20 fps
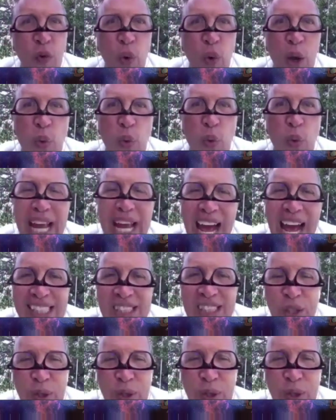When we
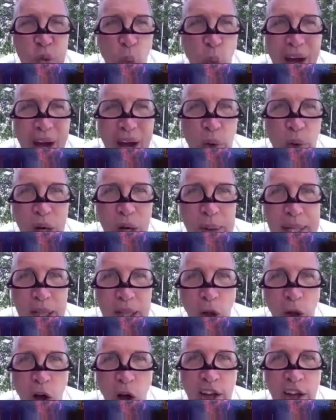ask students why they want to
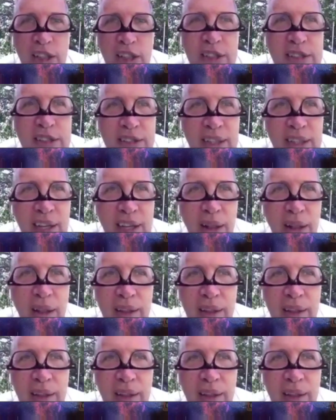be lawyers,